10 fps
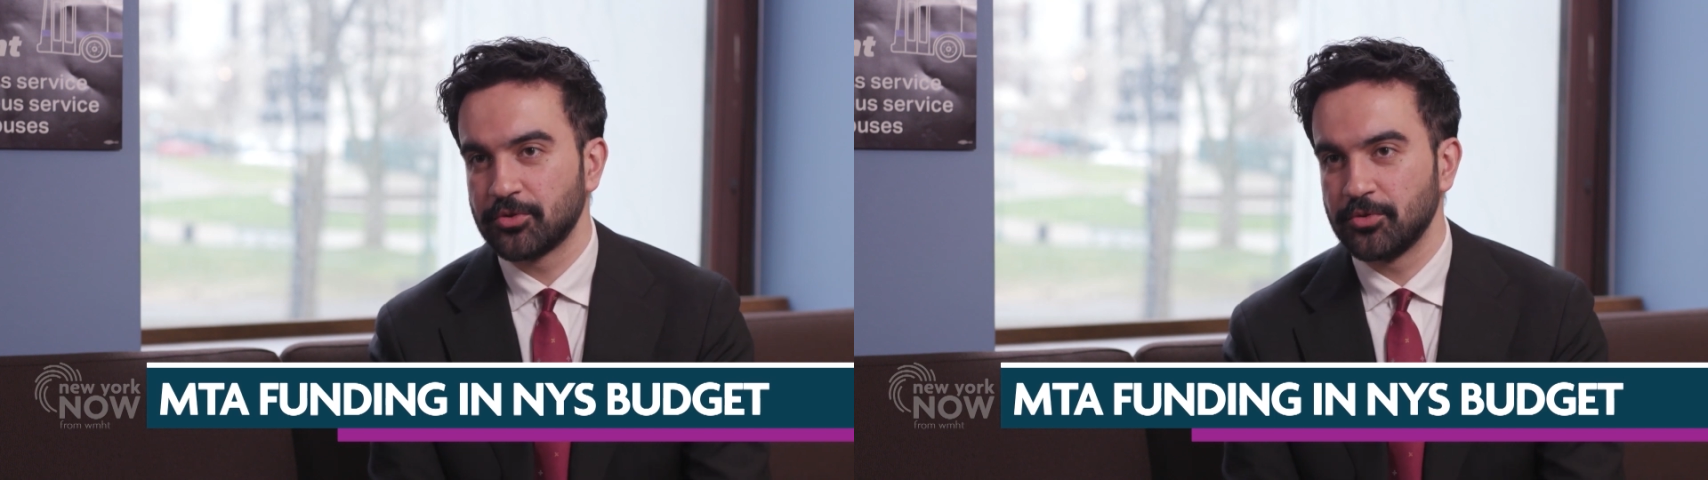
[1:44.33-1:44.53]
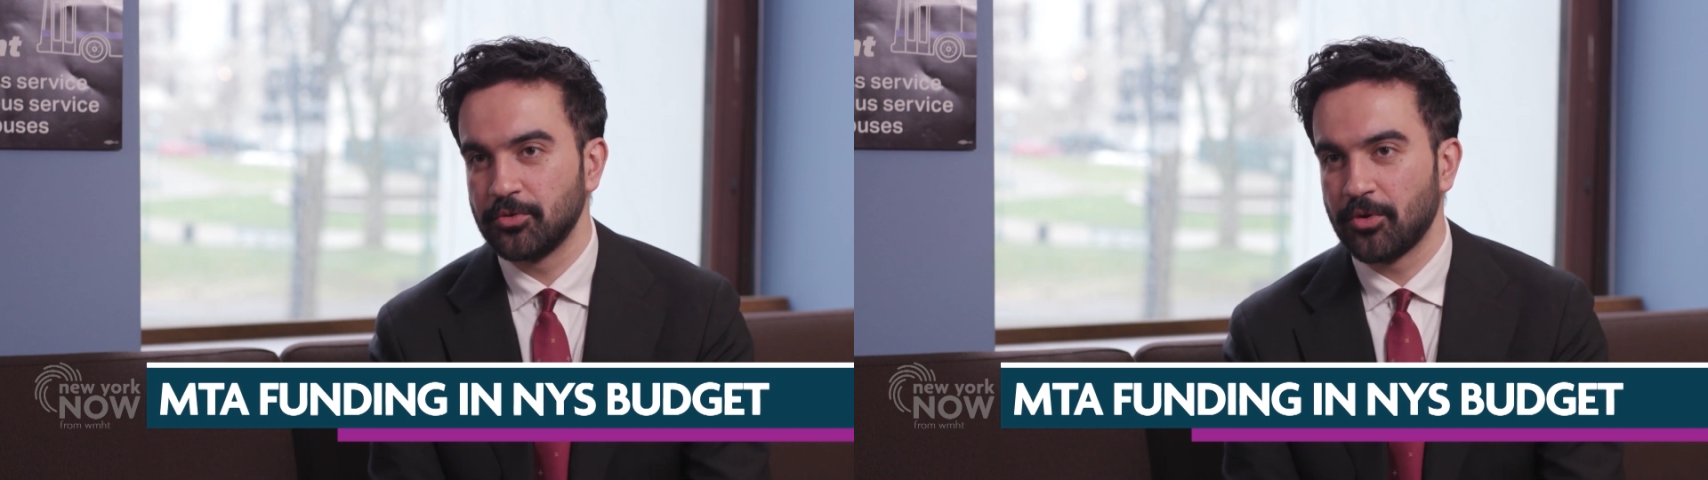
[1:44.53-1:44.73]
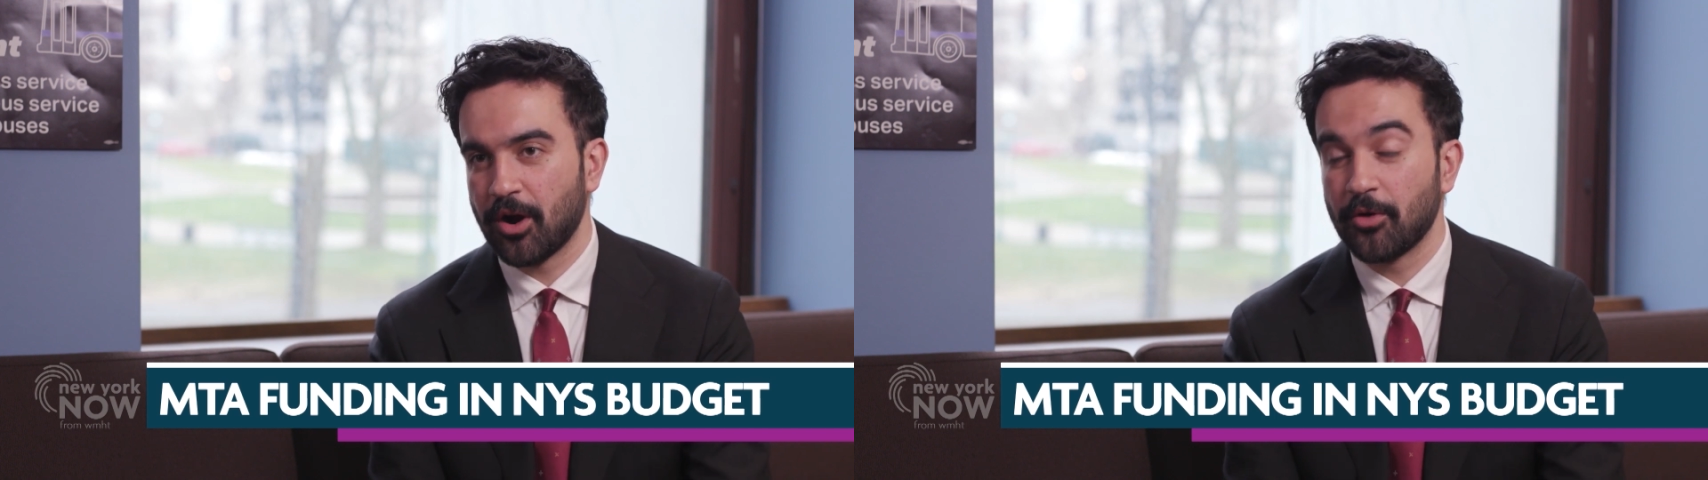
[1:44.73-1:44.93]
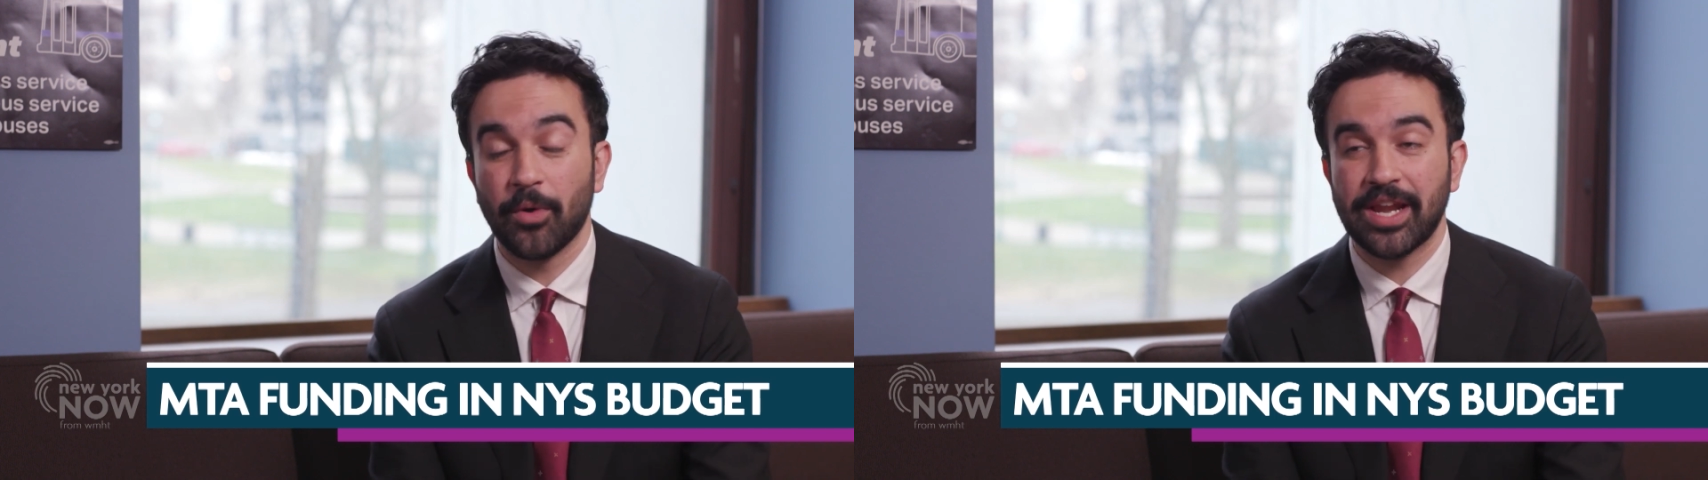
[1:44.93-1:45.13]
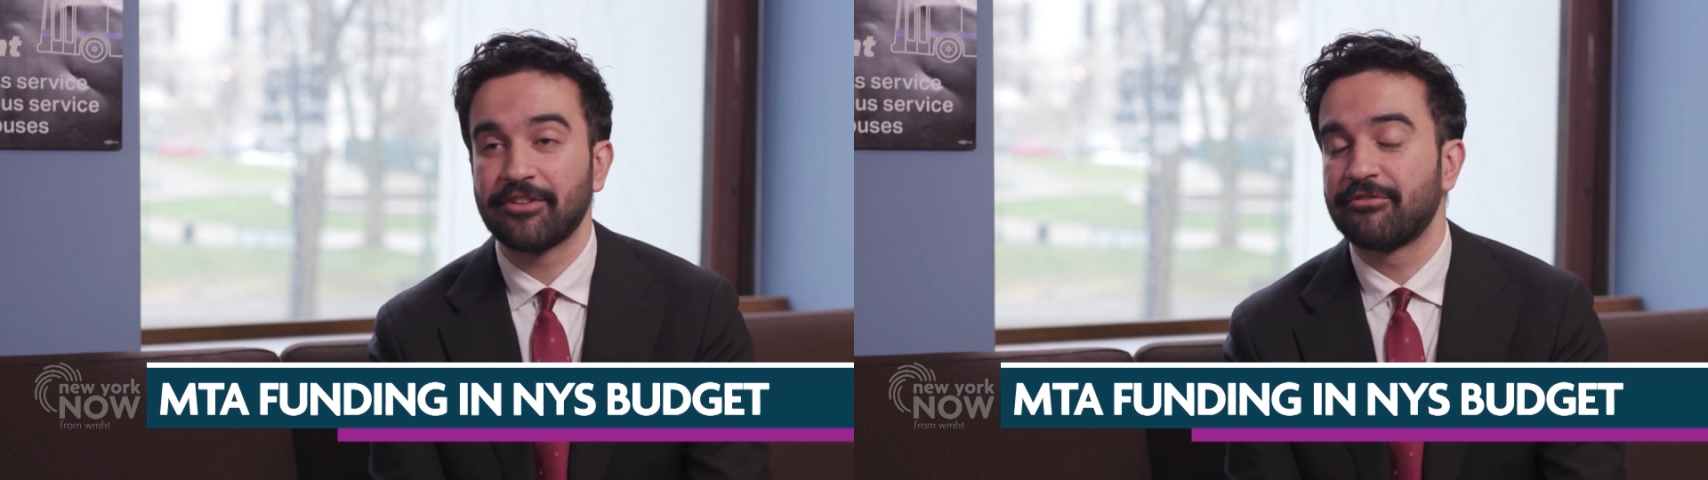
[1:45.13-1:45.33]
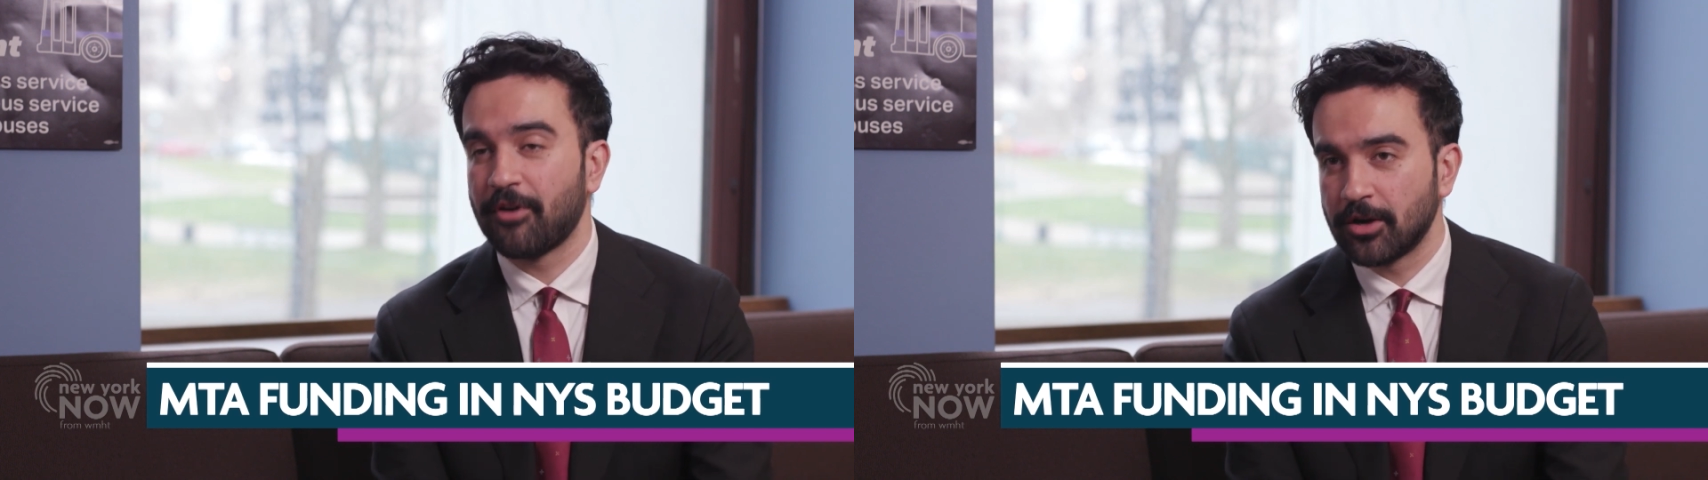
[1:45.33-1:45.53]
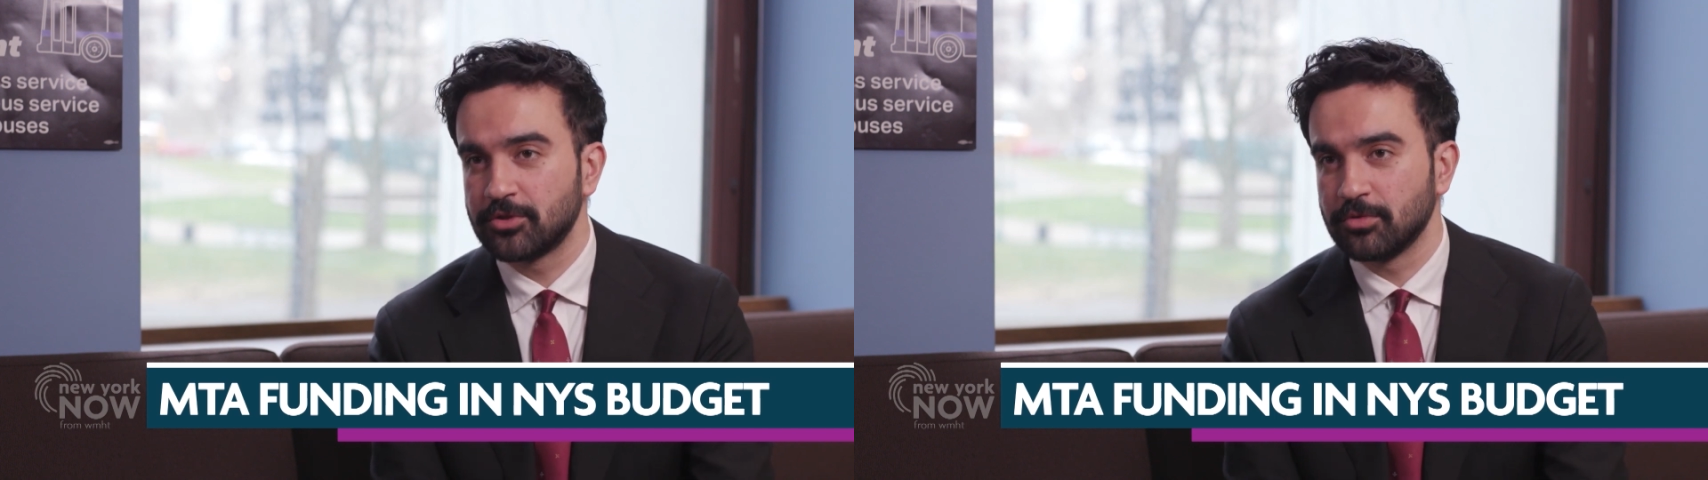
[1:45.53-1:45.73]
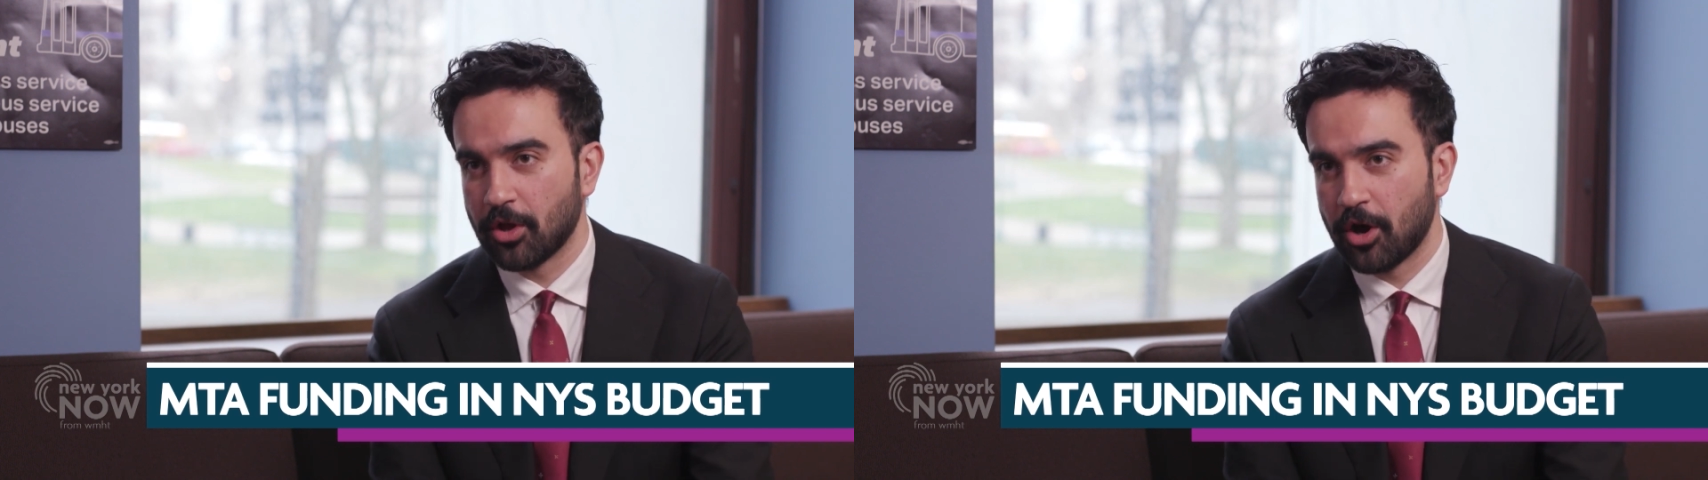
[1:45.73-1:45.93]
who are waiting far
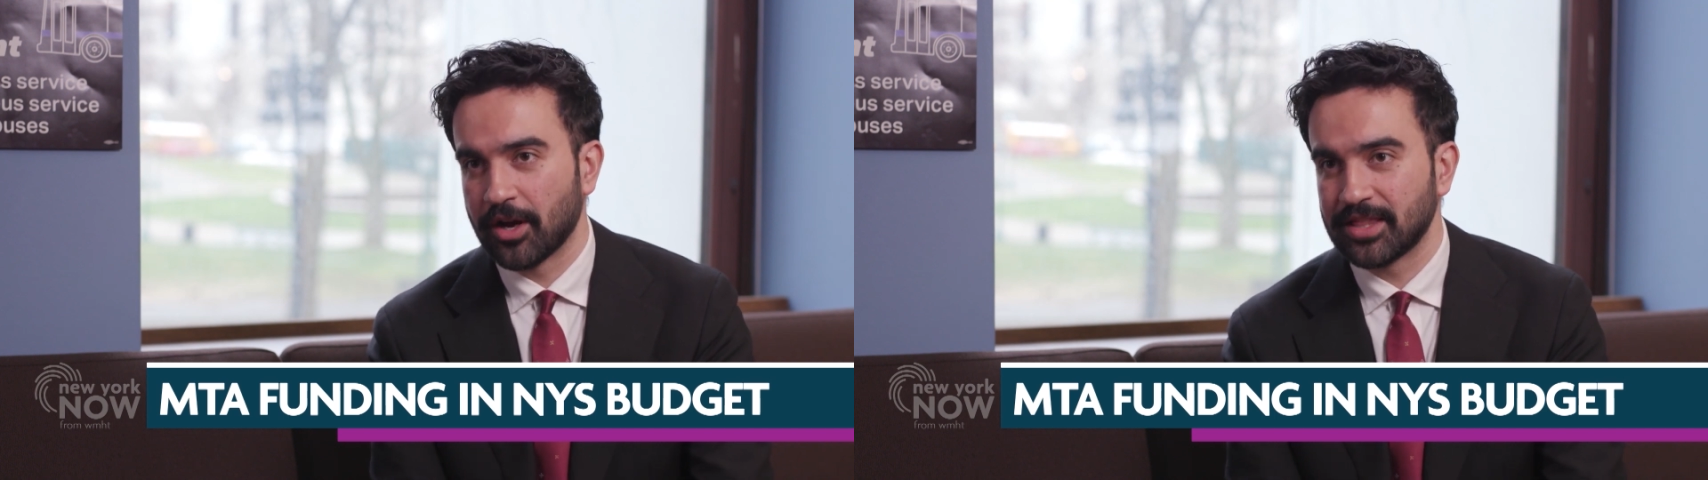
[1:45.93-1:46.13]
too long